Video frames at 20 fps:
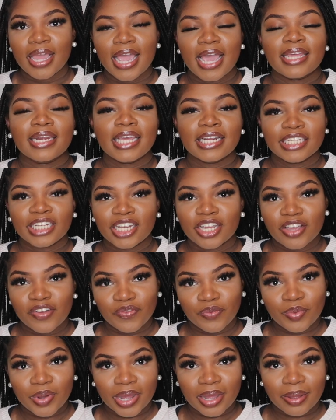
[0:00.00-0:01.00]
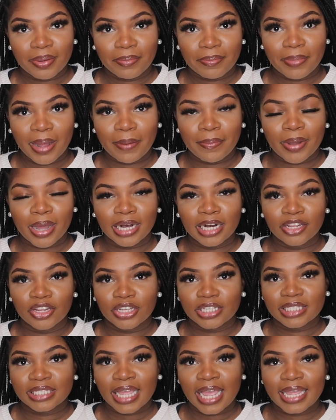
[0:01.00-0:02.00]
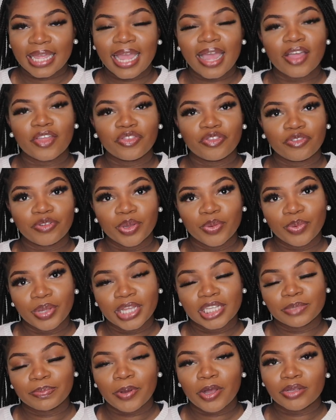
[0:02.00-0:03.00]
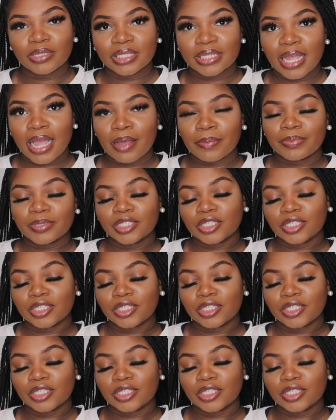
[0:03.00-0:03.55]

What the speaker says: idea of what my body looks like at 3 weeks post-op.